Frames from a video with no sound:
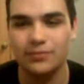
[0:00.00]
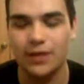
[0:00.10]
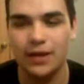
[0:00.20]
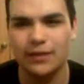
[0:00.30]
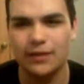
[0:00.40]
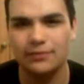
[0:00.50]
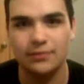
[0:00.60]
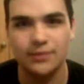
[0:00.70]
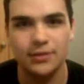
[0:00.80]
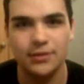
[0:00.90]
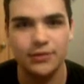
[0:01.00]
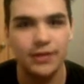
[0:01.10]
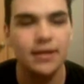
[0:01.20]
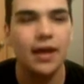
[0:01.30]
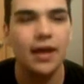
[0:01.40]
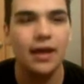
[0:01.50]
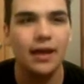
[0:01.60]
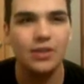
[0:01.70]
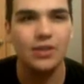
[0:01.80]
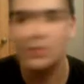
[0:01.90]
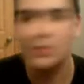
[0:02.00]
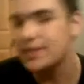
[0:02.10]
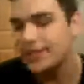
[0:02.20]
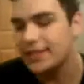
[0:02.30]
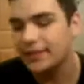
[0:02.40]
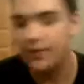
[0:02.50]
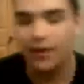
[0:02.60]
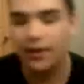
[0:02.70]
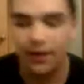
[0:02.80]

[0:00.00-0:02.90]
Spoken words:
almost a trans, LGBT?